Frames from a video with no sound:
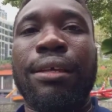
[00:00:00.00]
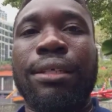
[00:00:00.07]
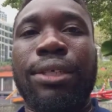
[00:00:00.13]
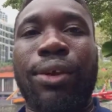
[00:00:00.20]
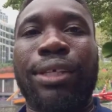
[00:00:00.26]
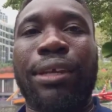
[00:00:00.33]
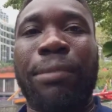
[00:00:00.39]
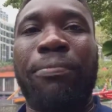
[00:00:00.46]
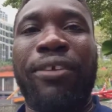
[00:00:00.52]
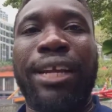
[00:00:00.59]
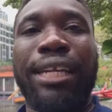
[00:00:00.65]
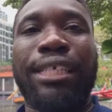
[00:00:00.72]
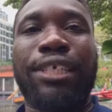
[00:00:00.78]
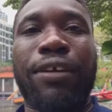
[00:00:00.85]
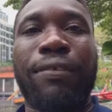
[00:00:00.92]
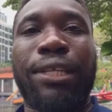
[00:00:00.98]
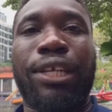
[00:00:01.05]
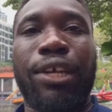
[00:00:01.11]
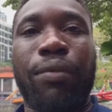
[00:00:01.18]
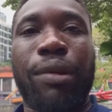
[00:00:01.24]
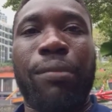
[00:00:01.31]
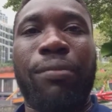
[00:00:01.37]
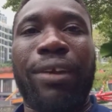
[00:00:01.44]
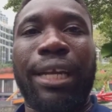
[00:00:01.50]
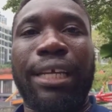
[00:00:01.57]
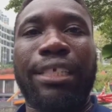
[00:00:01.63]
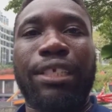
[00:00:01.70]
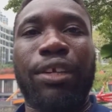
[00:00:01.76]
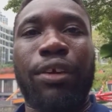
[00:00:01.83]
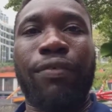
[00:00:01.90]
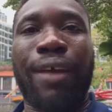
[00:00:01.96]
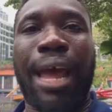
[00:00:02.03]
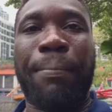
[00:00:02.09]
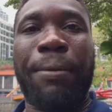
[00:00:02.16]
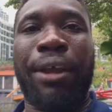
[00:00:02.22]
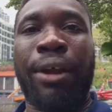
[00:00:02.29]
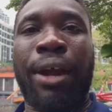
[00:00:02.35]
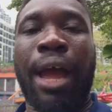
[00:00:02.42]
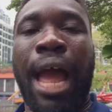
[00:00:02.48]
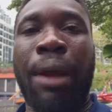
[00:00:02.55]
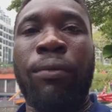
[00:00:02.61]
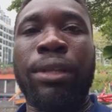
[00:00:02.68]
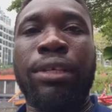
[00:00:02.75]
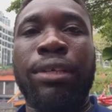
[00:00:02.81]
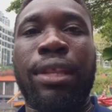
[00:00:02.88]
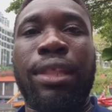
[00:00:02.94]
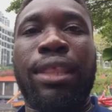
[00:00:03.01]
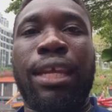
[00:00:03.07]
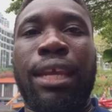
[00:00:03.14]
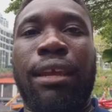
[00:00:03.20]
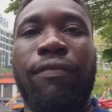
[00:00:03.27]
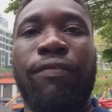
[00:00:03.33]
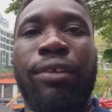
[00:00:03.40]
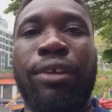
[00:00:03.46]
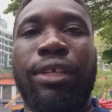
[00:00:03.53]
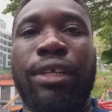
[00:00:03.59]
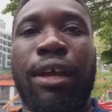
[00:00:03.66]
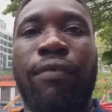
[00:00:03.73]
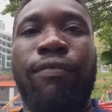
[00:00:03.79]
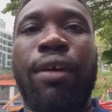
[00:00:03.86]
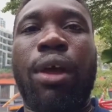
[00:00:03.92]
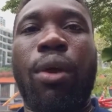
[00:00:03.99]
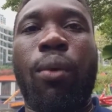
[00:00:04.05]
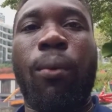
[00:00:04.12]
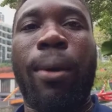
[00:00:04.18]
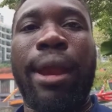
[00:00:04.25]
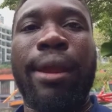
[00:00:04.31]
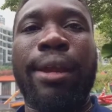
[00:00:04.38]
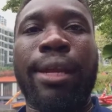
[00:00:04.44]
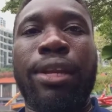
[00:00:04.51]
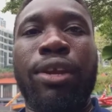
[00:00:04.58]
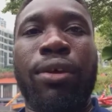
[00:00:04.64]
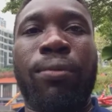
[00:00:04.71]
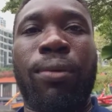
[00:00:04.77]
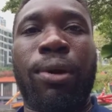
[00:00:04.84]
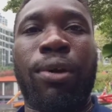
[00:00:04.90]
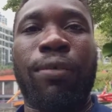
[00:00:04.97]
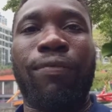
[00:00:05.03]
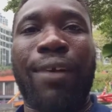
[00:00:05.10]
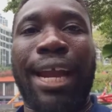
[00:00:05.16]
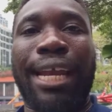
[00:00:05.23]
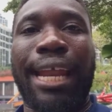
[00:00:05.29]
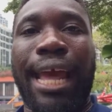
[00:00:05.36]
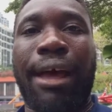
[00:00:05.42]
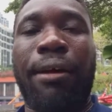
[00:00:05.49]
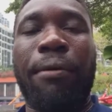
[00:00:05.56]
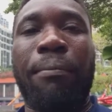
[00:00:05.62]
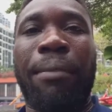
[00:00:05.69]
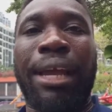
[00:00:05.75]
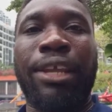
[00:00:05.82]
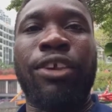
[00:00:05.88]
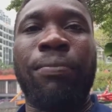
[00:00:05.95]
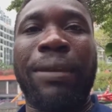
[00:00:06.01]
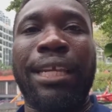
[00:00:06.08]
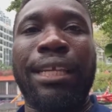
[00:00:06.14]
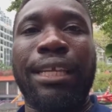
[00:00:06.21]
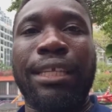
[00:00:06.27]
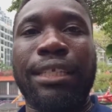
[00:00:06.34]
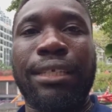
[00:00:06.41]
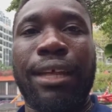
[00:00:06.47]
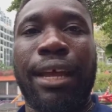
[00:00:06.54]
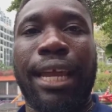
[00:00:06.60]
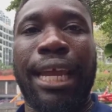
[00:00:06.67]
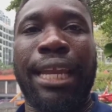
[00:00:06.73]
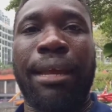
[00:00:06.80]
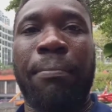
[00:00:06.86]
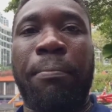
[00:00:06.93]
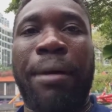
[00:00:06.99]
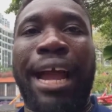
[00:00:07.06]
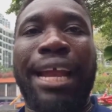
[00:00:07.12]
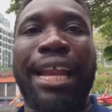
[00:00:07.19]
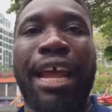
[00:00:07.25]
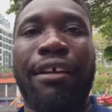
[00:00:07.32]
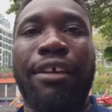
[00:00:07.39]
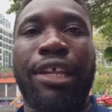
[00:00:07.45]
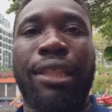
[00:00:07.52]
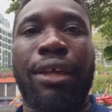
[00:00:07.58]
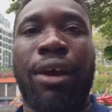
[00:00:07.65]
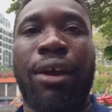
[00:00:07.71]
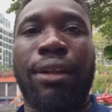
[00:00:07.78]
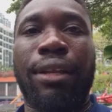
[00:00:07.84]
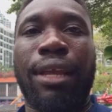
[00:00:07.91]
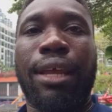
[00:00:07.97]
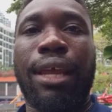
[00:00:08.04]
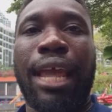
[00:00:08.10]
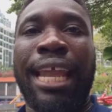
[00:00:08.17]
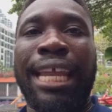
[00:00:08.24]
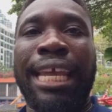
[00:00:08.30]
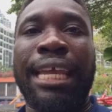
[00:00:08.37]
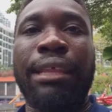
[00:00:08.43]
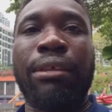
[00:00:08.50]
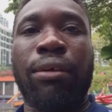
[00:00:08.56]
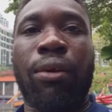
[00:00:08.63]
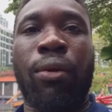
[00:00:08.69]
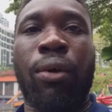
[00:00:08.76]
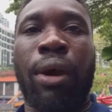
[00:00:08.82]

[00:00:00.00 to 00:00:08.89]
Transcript: So as I bring this over to you and we bring this to a wrap here, I want you to think for yourself, where in your world right now might you be stuck in a binary thought, an either